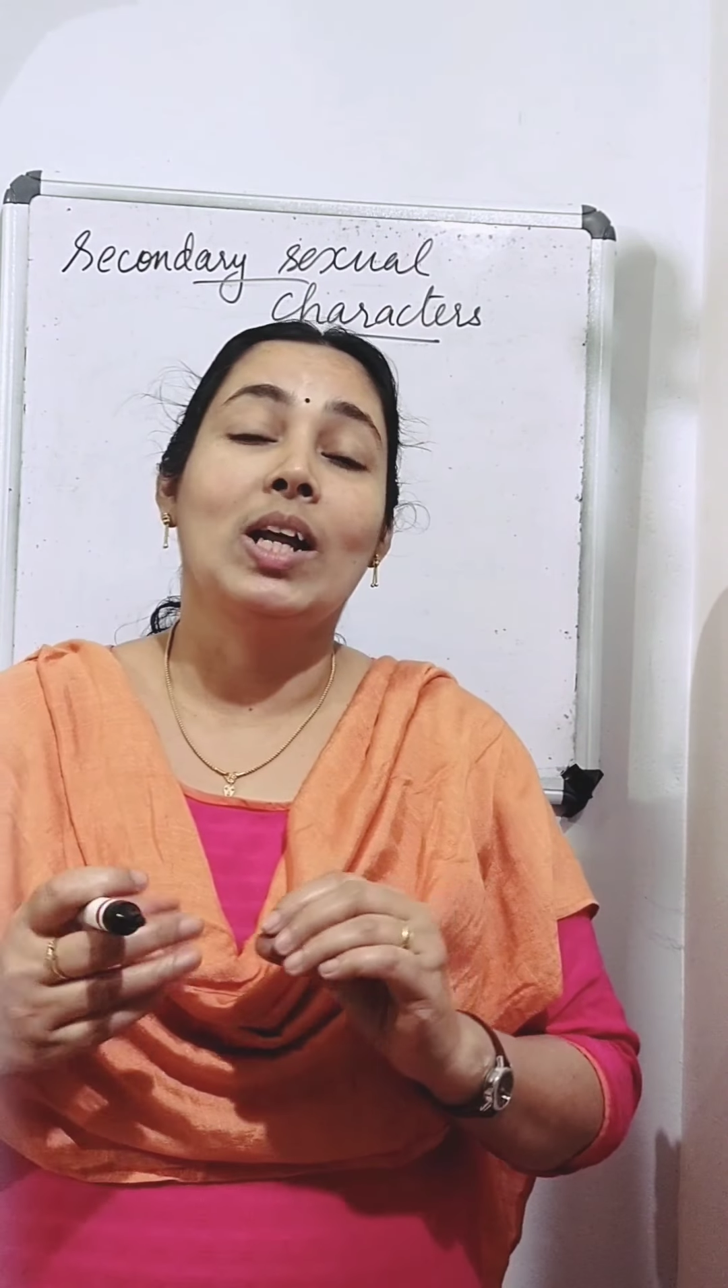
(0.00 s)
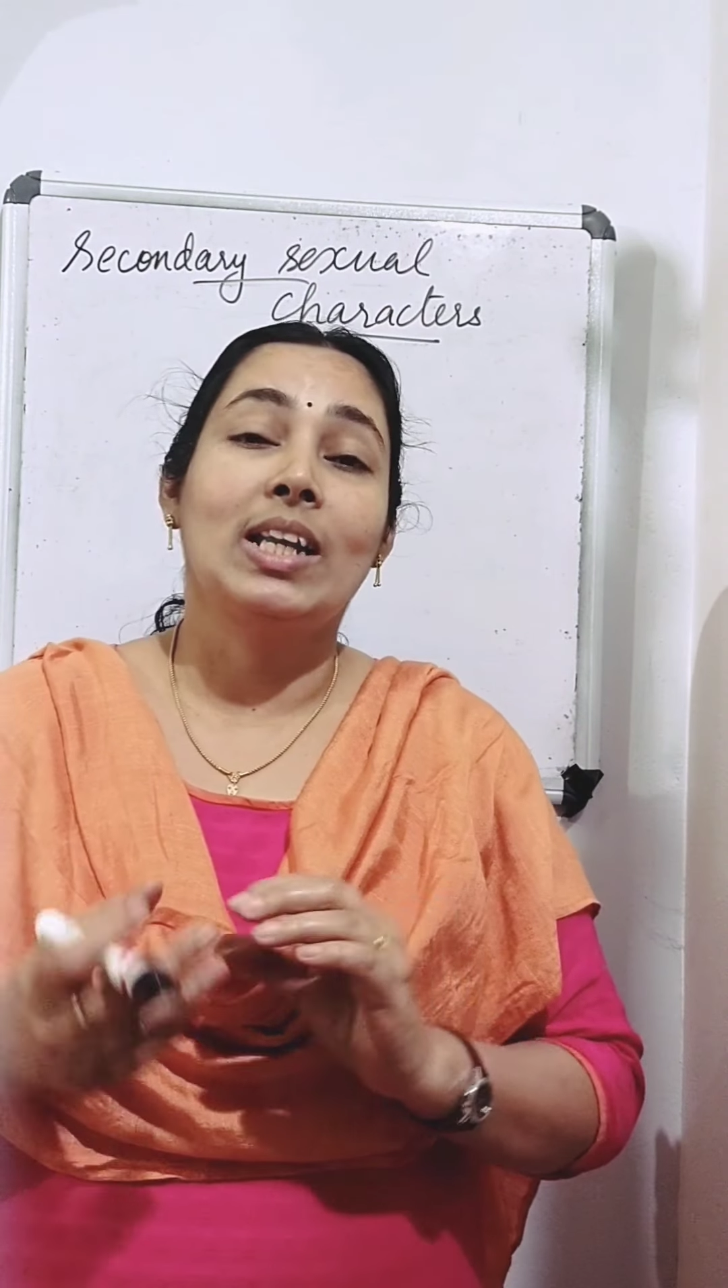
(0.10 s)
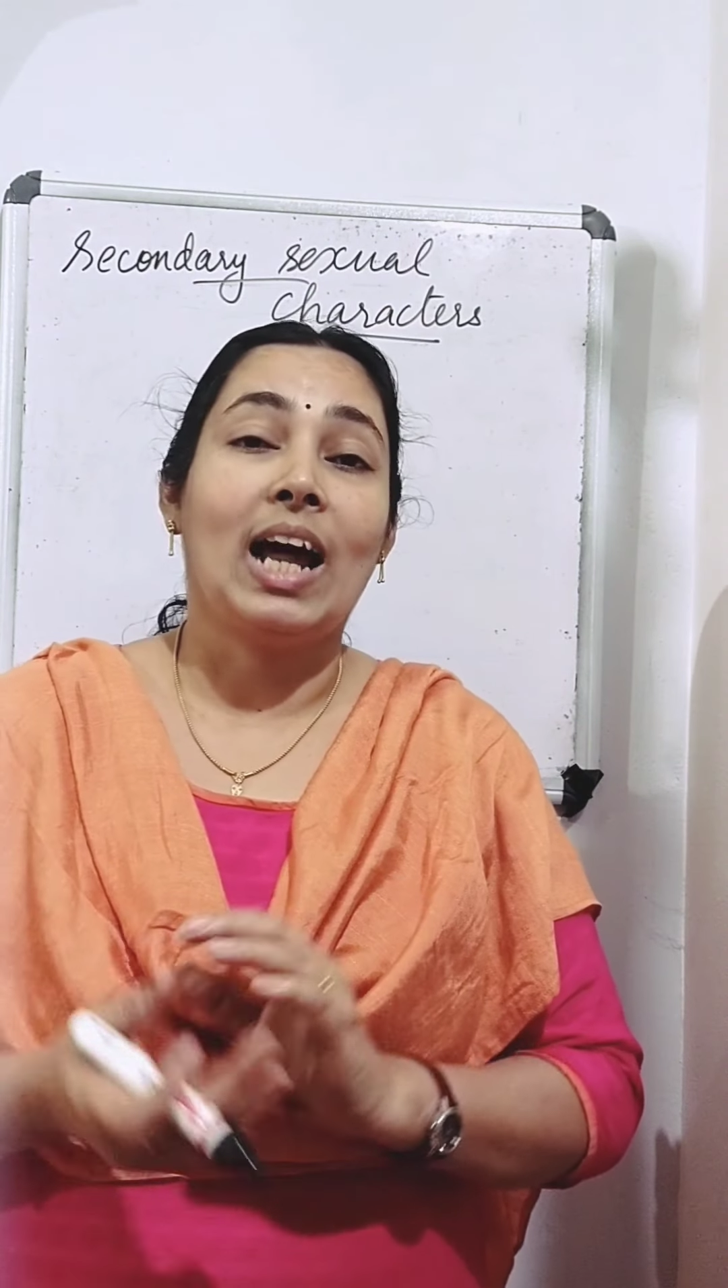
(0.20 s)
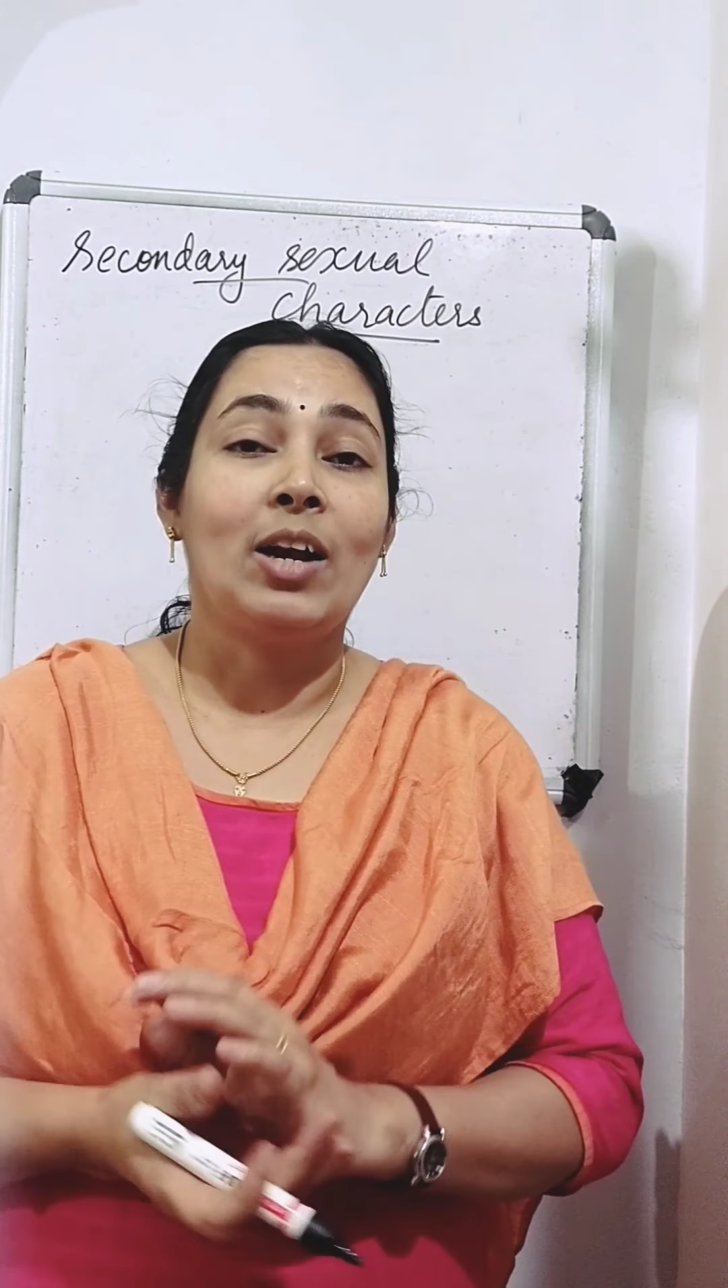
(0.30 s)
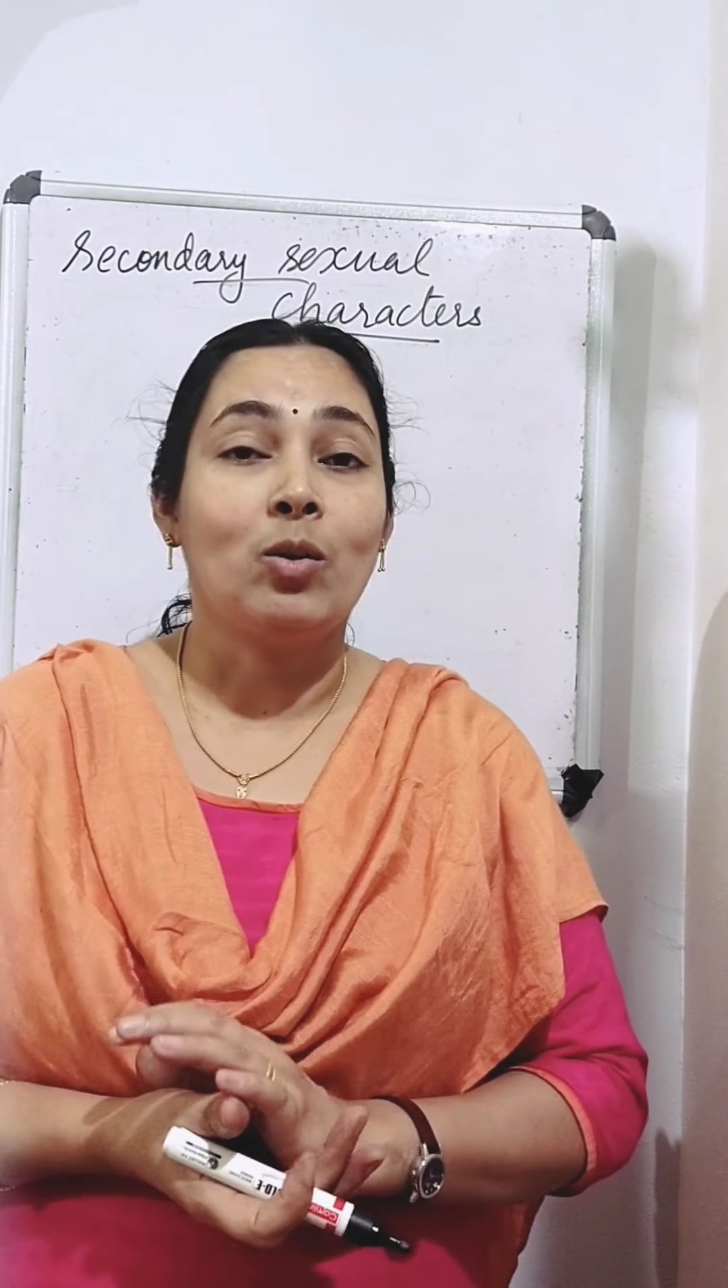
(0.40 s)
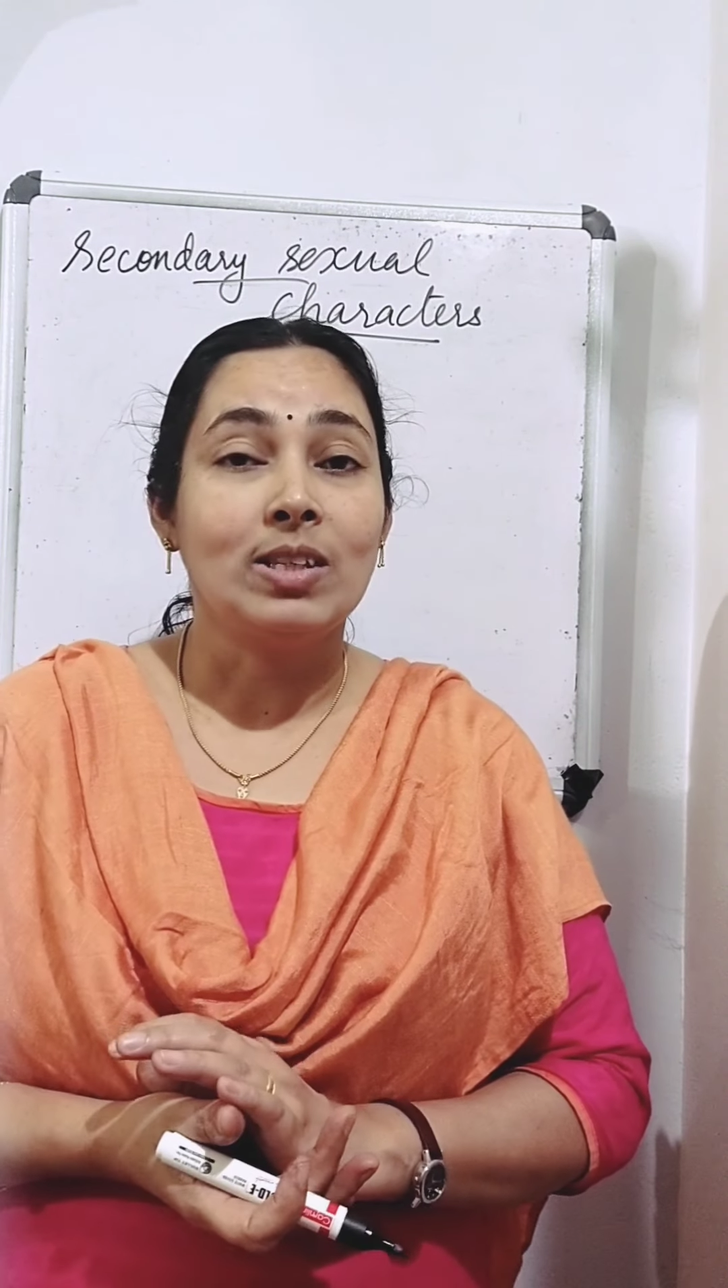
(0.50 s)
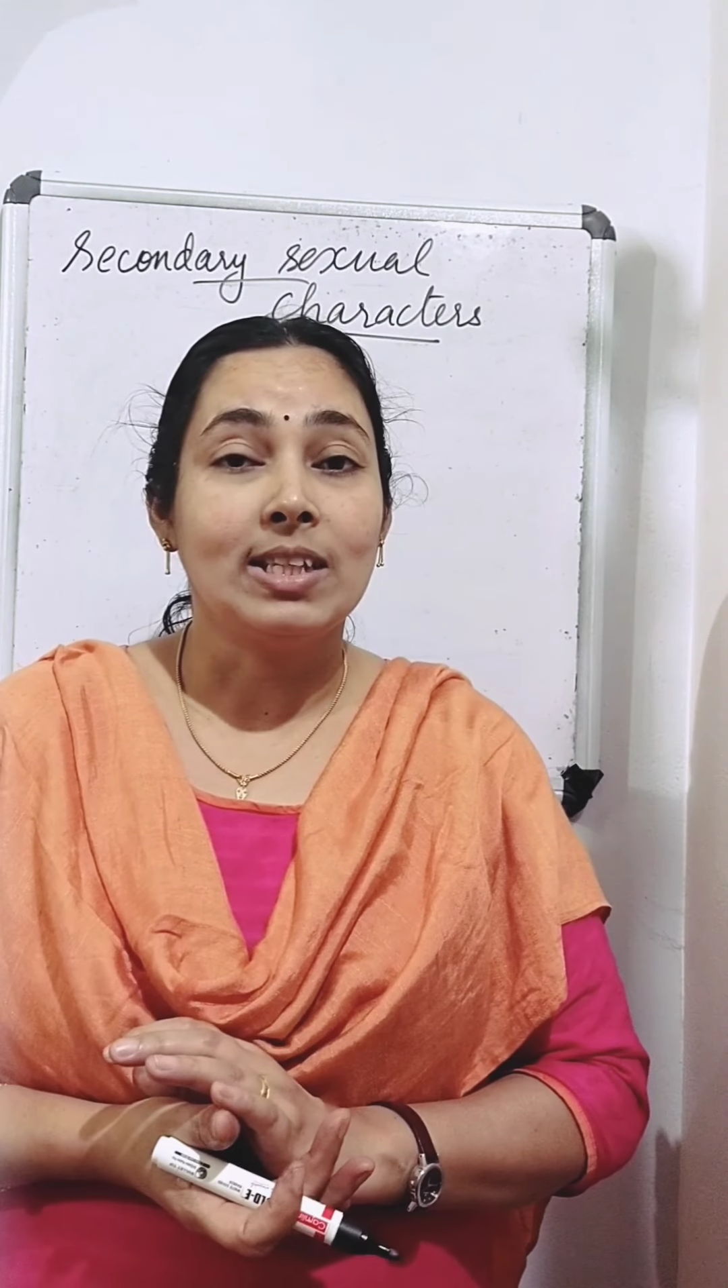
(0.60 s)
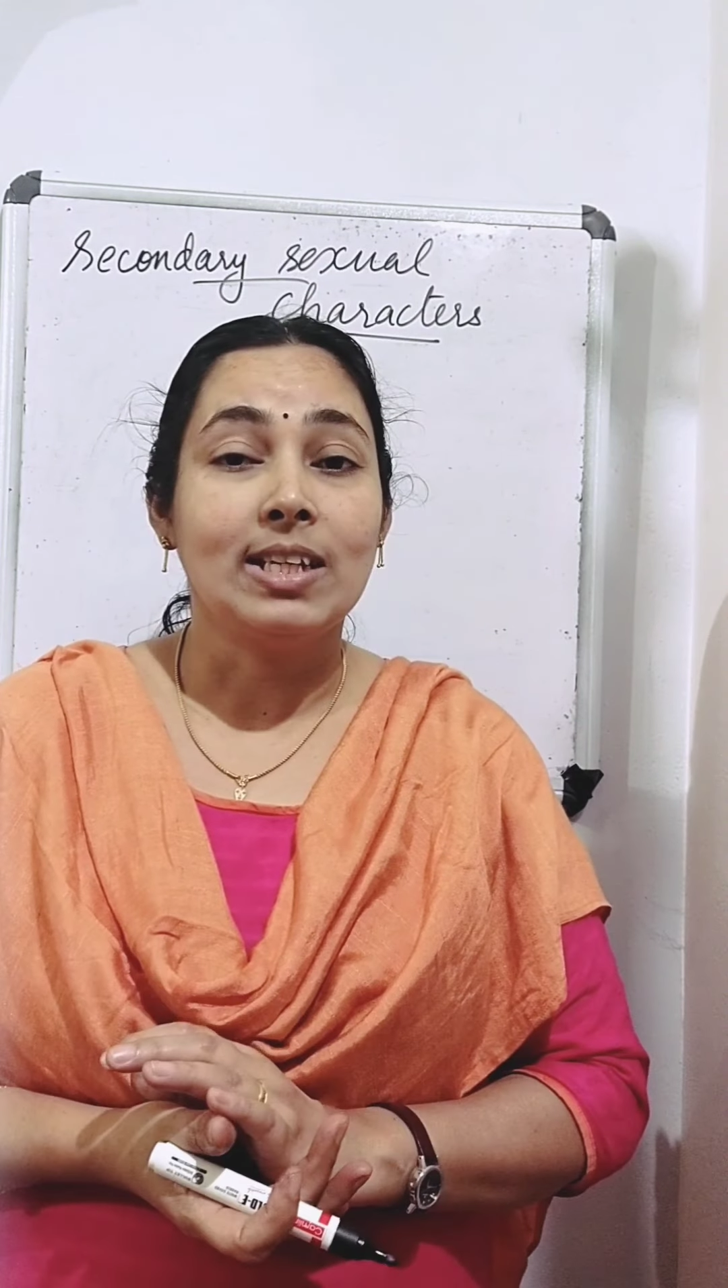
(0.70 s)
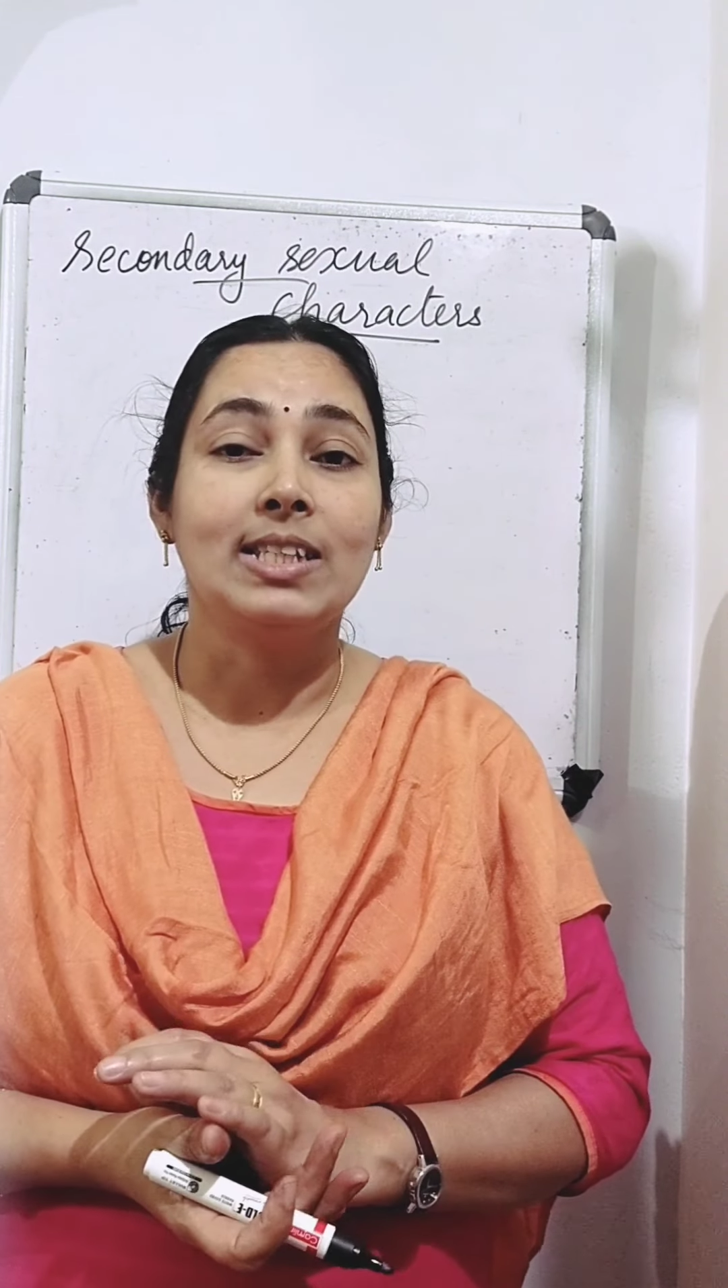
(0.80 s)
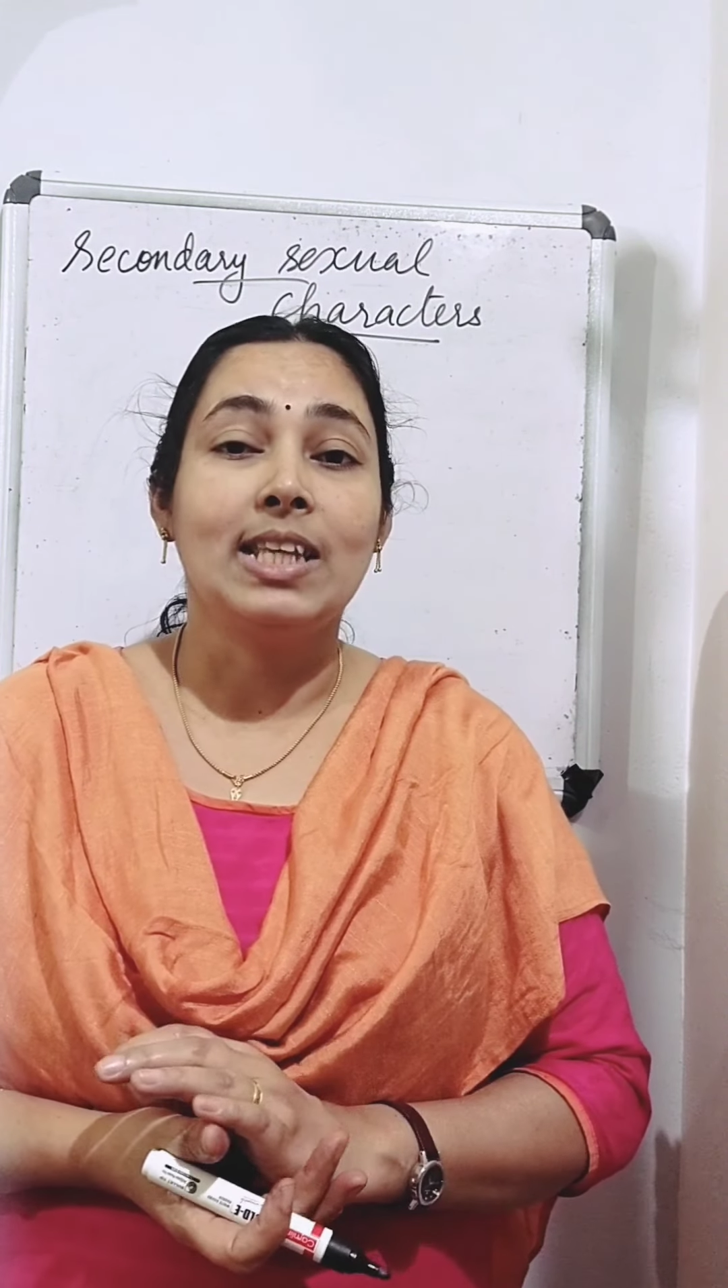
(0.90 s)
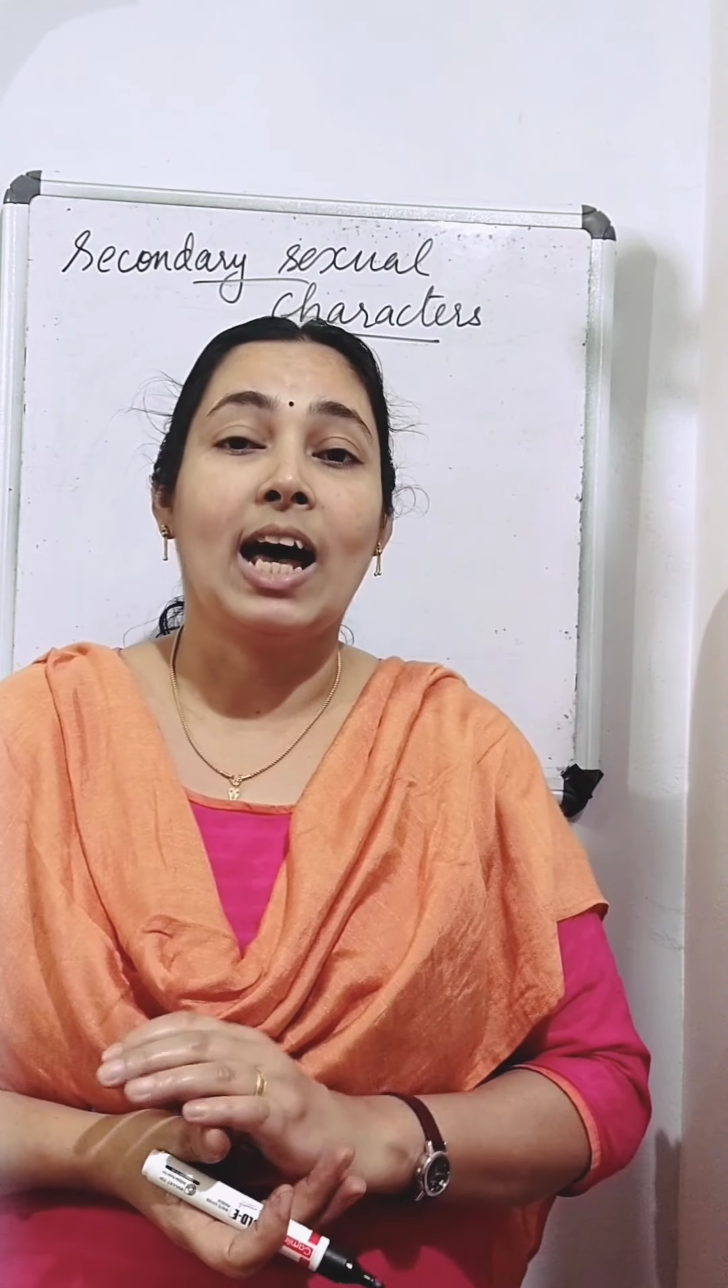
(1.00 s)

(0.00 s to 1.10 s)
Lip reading: at adolescence